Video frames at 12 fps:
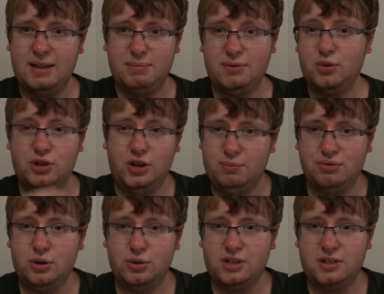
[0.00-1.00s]
but I've already got it
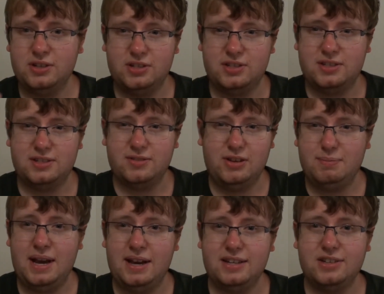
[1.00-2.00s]
pre-ordered because something
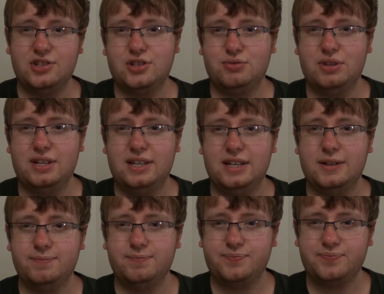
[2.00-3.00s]
about it has just really
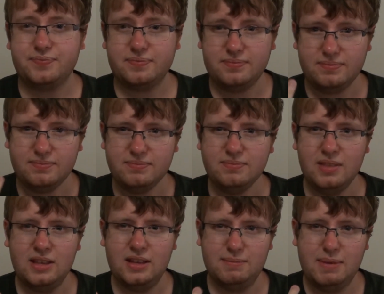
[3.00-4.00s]

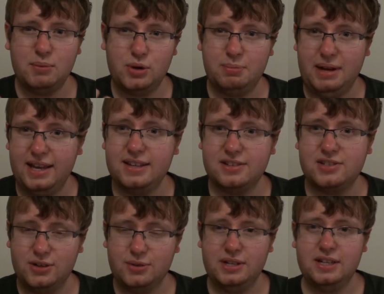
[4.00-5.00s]
made me want to play it,
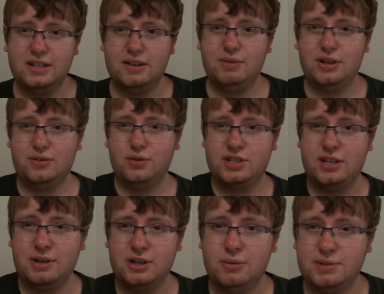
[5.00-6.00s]
so I'm really looking forward to that
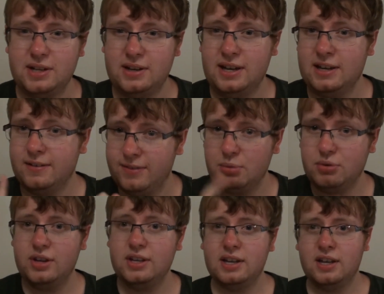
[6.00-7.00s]
when it comes out in
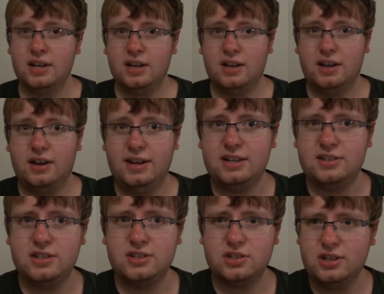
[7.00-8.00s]
February.
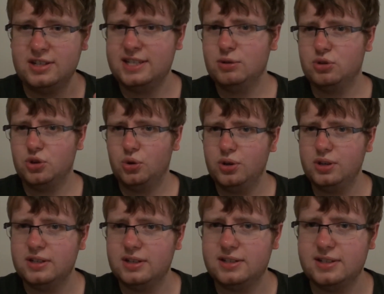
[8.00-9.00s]
Next is Until
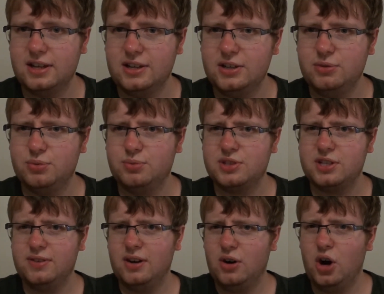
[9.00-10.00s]
Dawn. It's a new
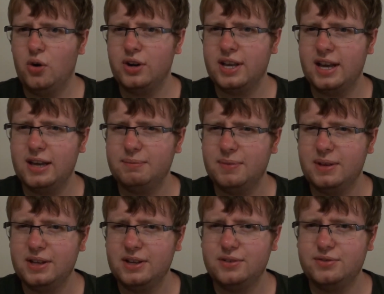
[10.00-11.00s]
survival horror game
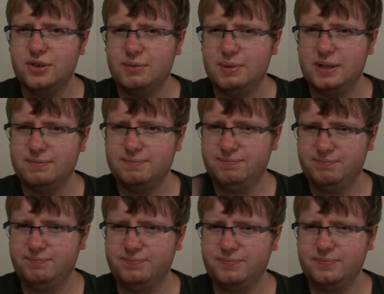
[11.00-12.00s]
from
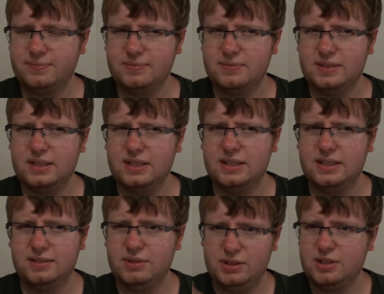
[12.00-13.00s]
it's
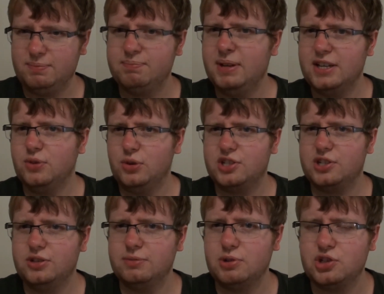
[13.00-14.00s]
a PS4
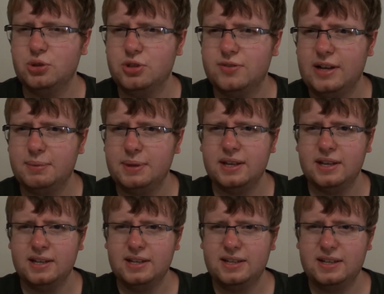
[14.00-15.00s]
exclusive. I'm not sure who's developing it.
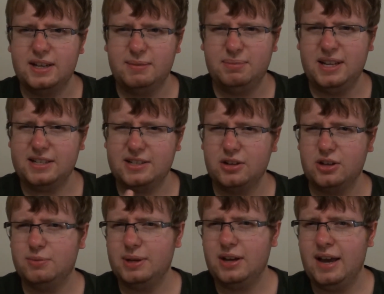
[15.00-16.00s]
It's going to
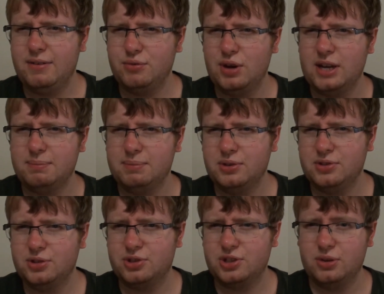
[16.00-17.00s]
look a bit like Heavy Rain and Beyond
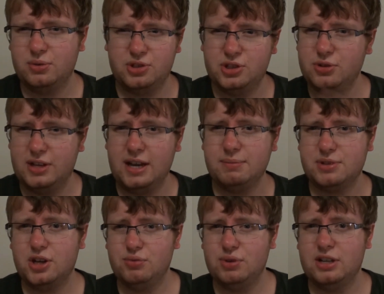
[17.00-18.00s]
Two Souls, two games
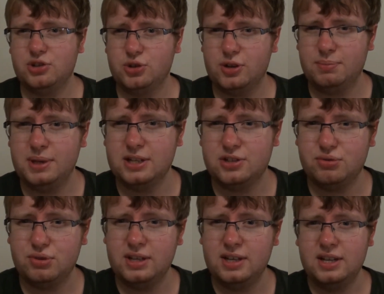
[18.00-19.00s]
that I really enjoyed on
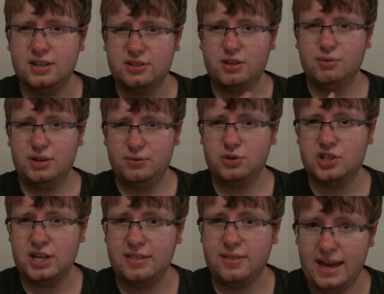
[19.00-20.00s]
PS3, so I'm looking forward to
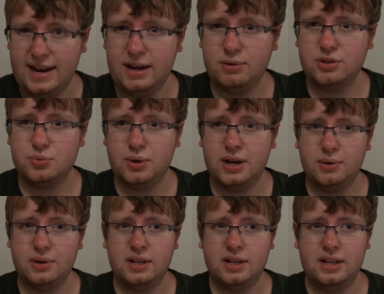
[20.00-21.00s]
checking that out as
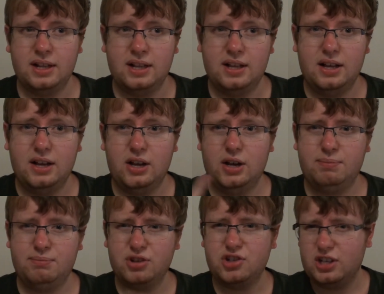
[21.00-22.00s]
well.
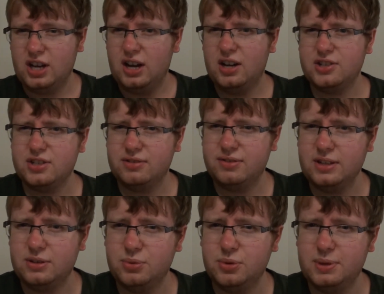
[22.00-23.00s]
Project Cars I
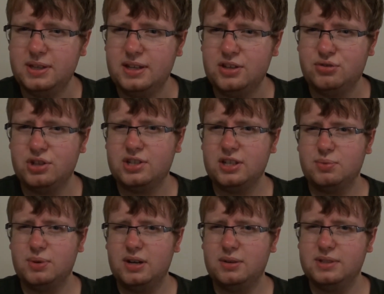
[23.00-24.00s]
think will be interesting as
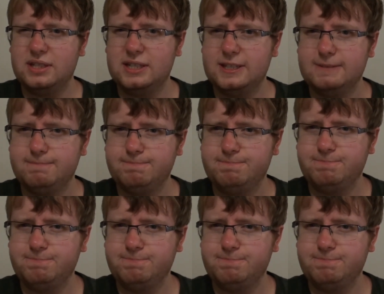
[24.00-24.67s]
well. I